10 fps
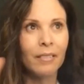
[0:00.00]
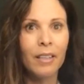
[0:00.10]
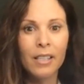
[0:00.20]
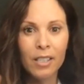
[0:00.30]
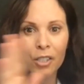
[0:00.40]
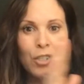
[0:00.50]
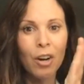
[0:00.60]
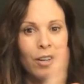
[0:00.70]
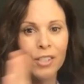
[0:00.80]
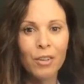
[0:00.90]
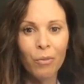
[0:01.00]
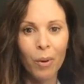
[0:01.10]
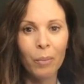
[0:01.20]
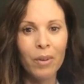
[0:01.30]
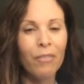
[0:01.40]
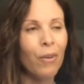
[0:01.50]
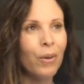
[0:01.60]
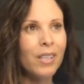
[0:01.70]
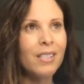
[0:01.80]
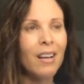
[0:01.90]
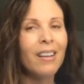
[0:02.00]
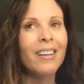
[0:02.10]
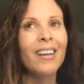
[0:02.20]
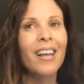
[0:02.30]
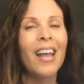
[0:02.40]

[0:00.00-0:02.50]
is in charge of what we focus on.